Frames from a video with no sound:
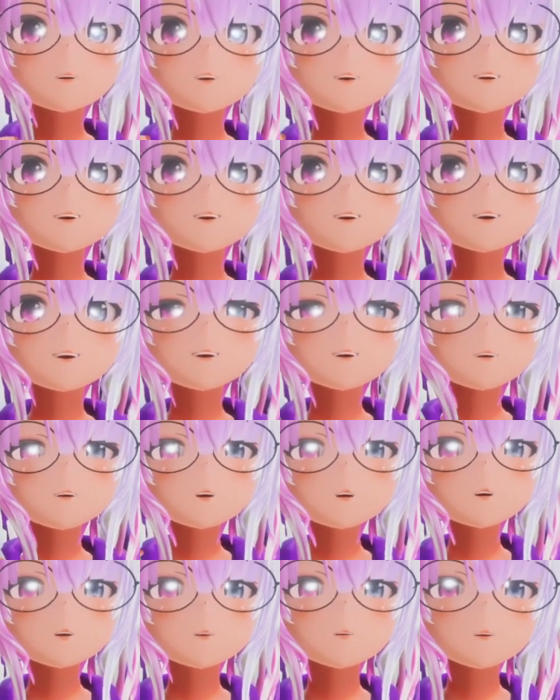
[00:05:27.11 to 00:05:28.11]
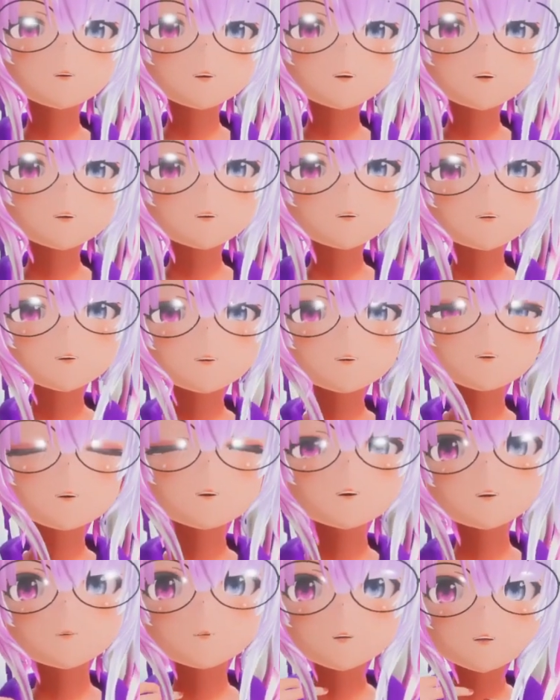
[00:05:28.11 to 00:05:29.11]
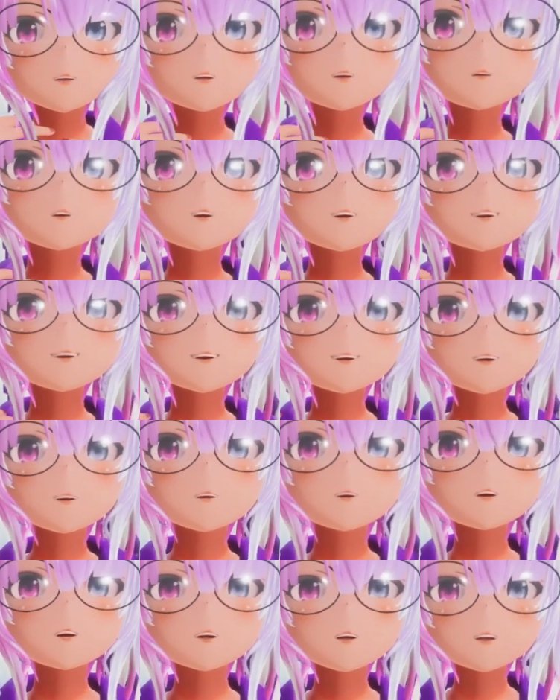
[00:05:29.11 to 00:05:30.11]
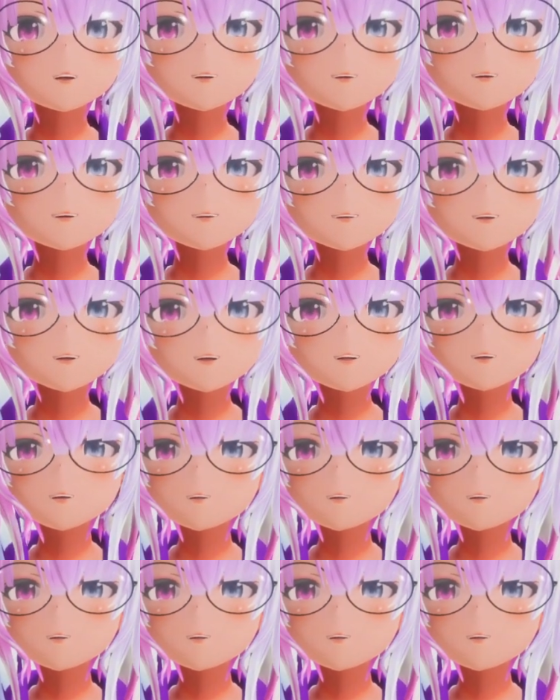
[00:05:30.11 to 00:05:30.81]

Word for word: hidden under the necklace because I find that it's a lot easier to hide that